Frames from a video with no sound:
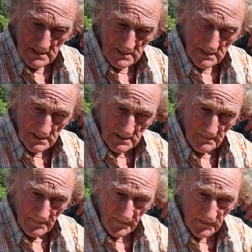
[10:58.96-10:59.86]
but
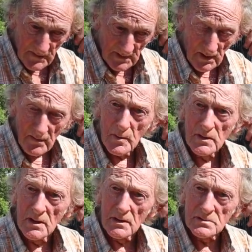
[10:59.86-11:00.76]
they've never been
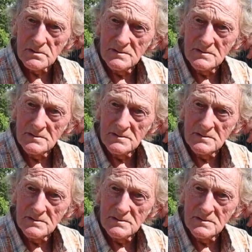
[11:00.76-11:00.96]
used.